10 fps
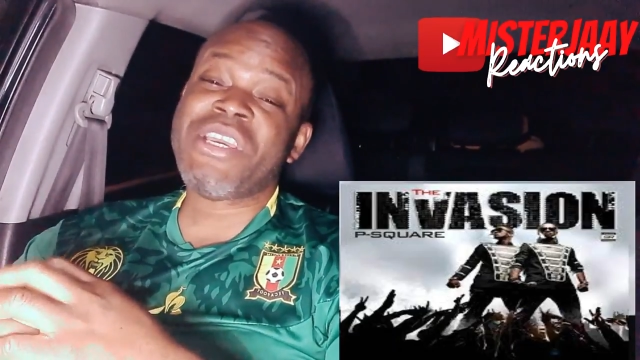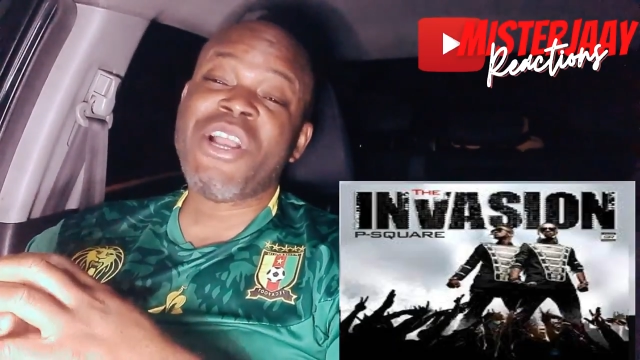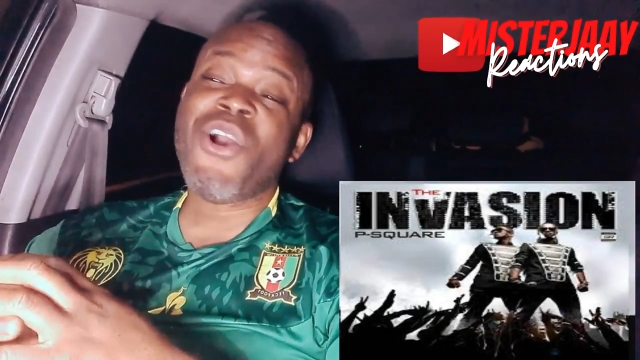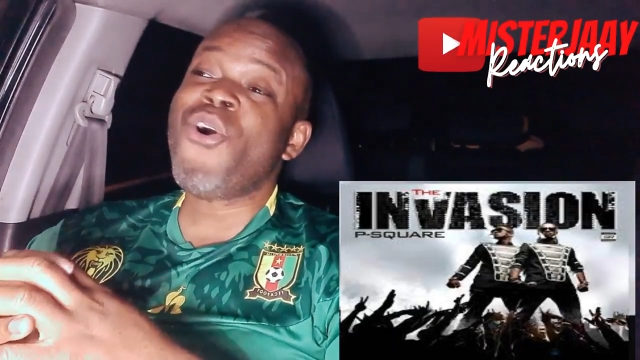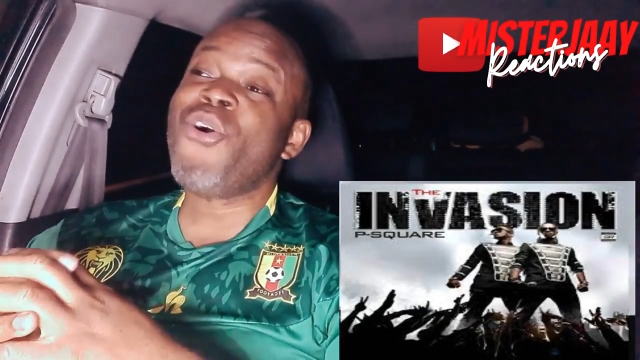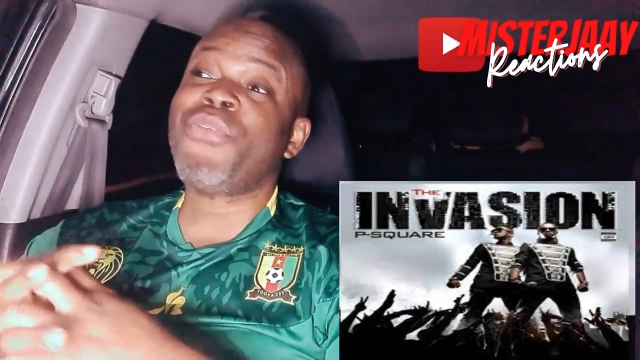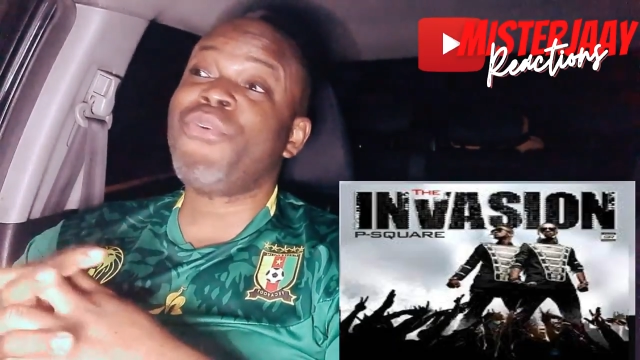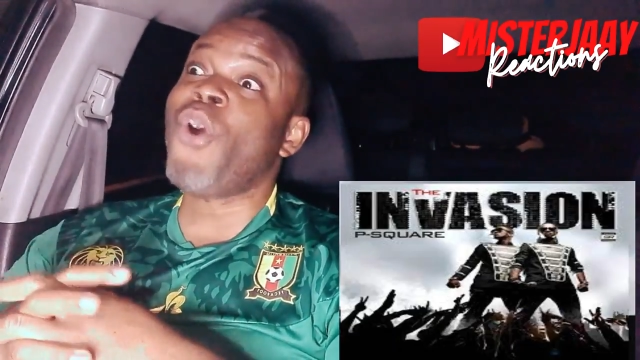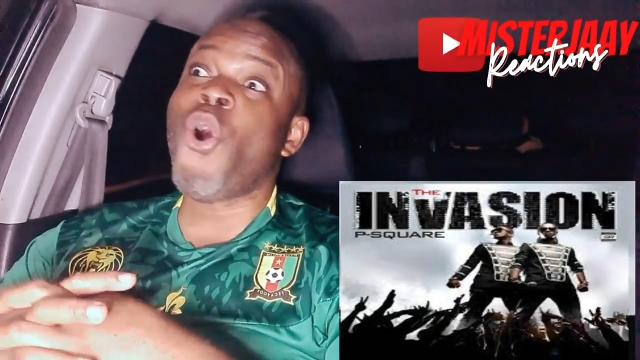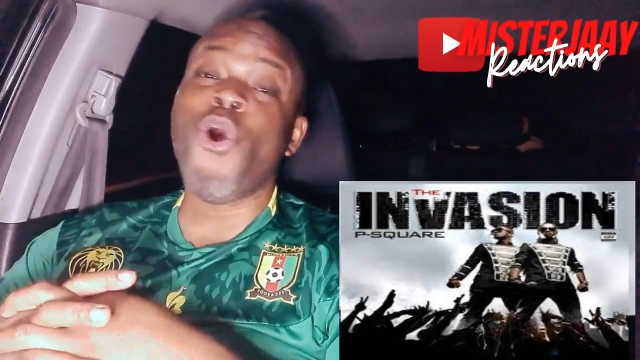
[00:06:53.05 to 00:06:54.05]
can go
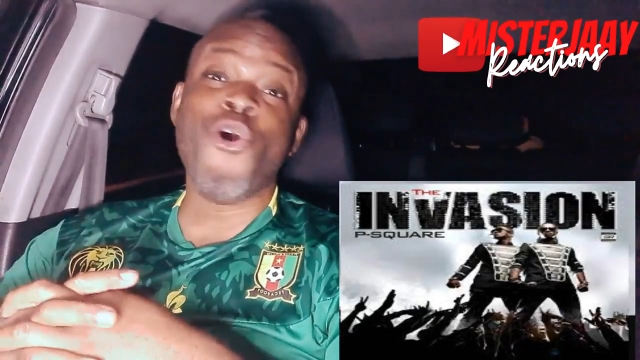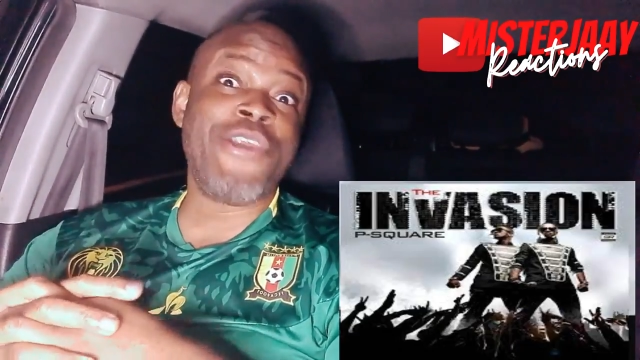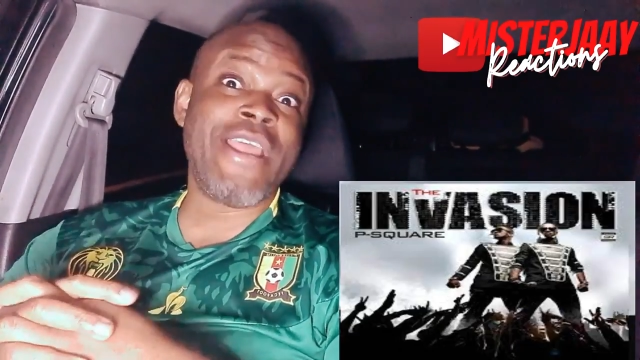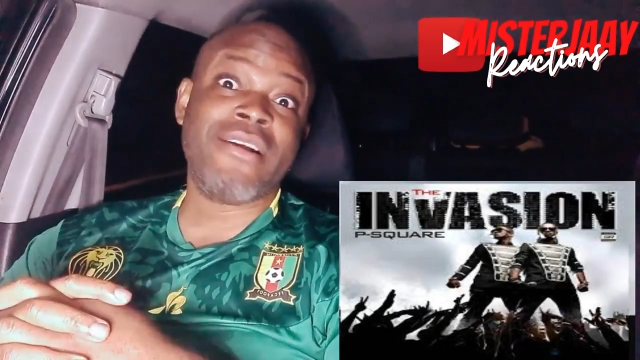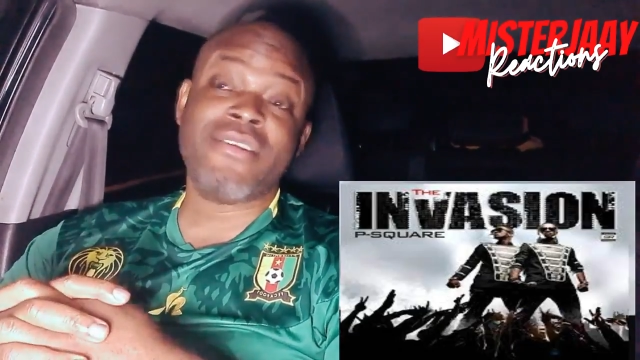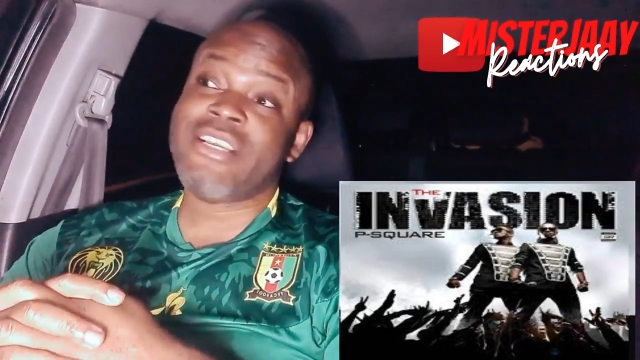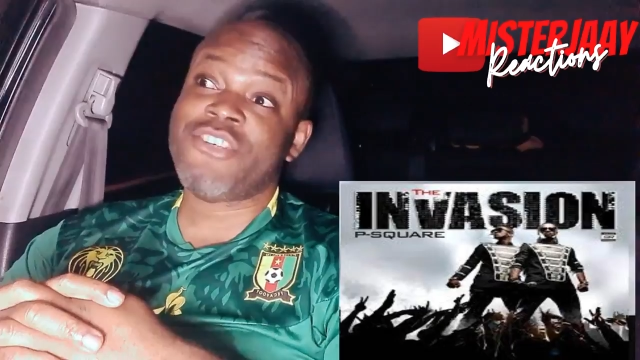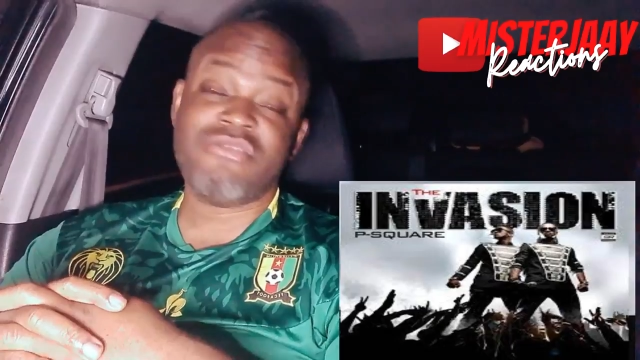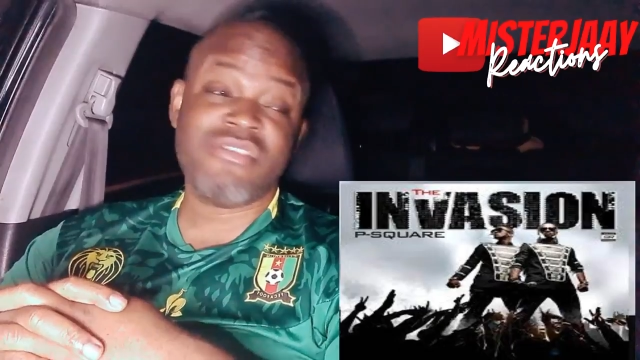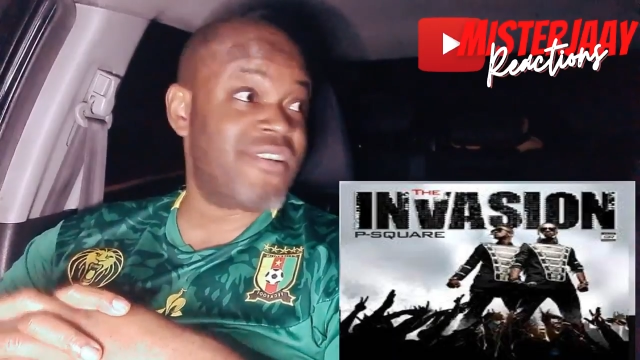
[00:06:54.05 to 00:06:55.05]
through all their
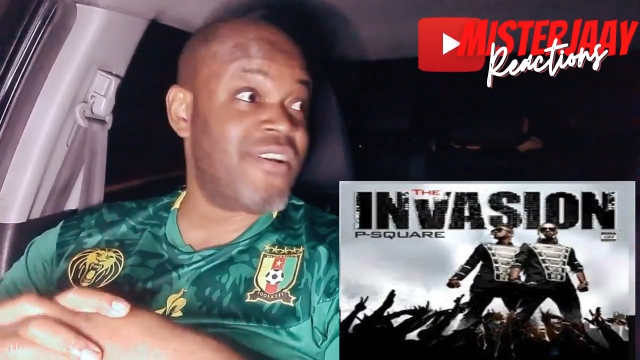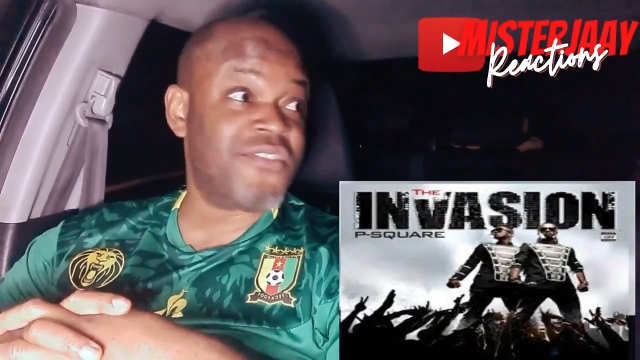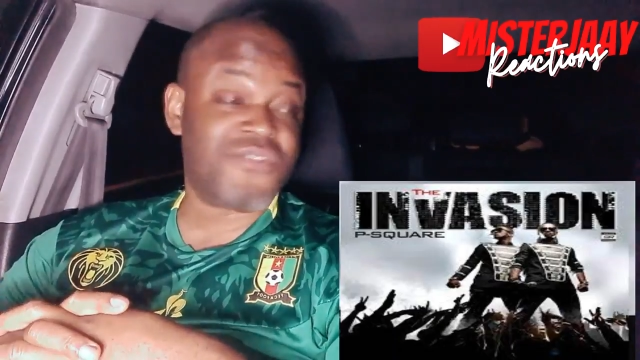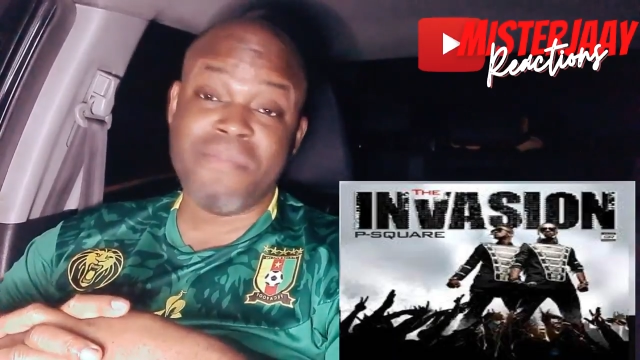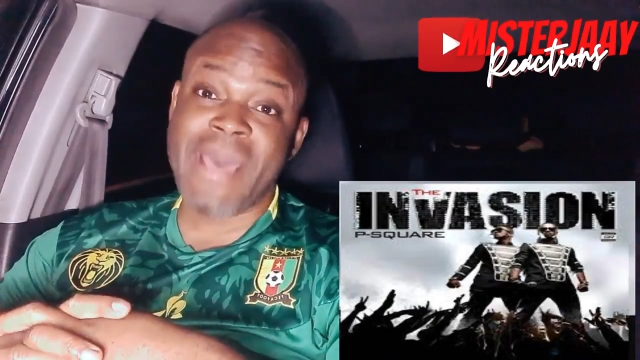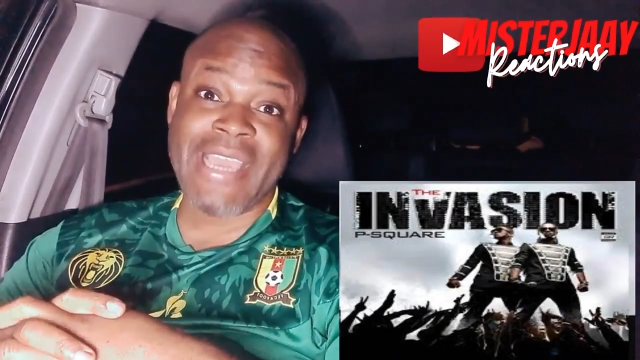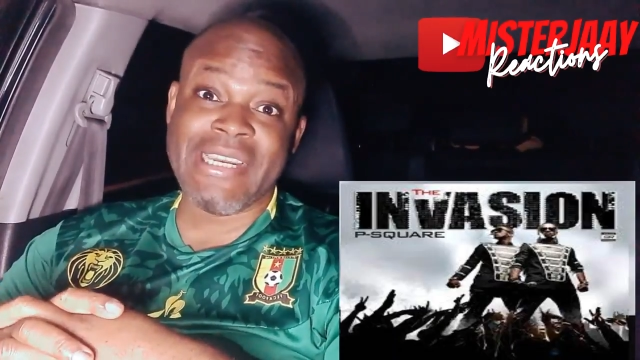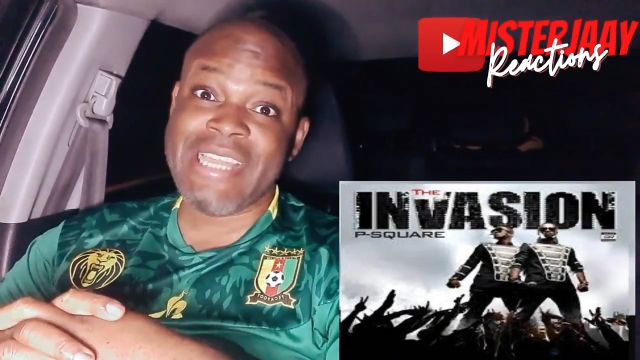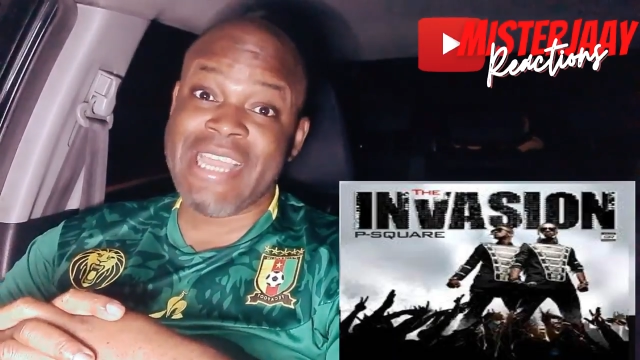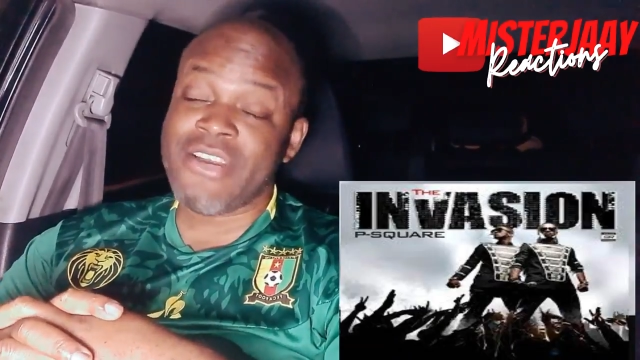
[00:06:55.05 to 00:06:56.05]
songs from back in the day.